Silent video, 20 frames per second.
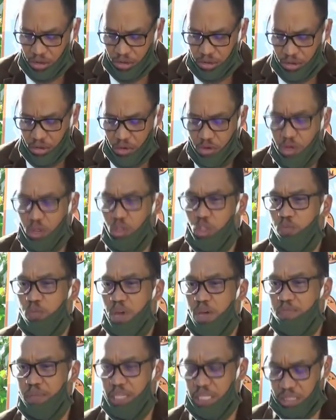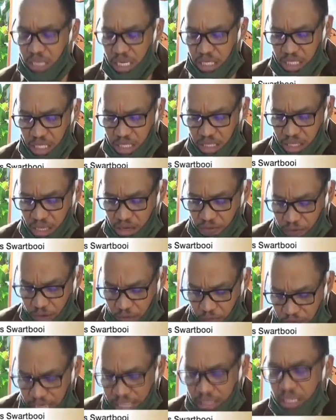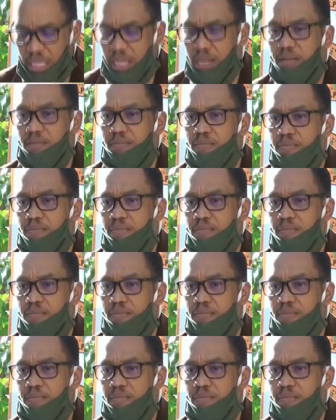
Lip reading: through newspapers such as the Informante,